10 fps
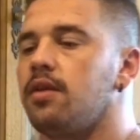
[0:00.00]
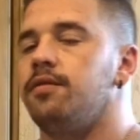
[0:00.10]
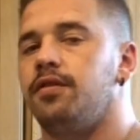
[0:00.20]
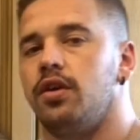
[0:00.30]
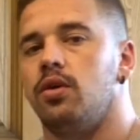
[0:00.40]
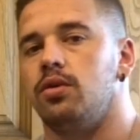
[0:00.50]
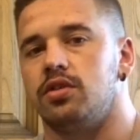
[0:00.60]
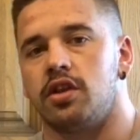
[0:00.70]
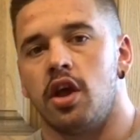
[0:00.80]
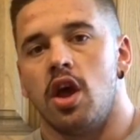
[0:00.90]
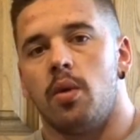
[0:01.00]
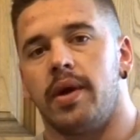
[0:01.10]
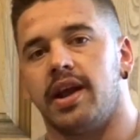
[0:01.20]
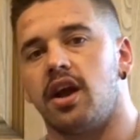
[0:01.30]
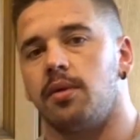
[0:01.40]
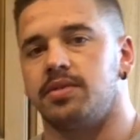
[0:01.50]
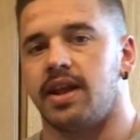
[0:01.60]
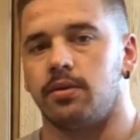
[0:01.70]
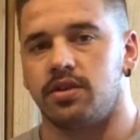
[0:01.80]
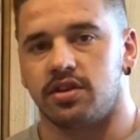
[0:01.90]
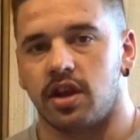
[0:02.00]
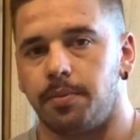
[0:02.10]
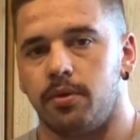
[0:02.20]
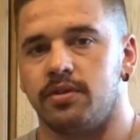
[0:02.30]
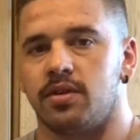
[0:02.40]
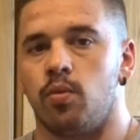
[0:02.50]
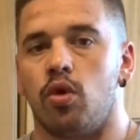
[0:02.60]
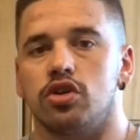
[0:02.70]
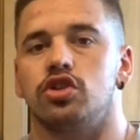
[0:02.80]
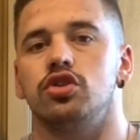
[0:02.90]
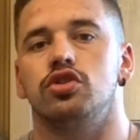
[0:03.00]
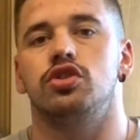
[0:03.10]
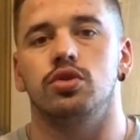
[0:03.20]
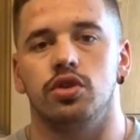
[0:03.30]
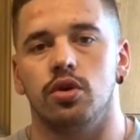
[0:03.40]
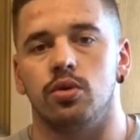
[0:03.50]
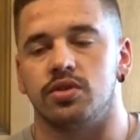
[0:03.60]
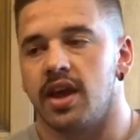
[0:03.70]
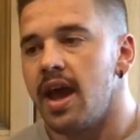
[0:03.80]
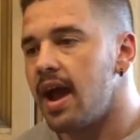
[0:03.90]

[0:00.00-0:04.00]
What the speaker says: confused when it comes down to supplements and what should you use.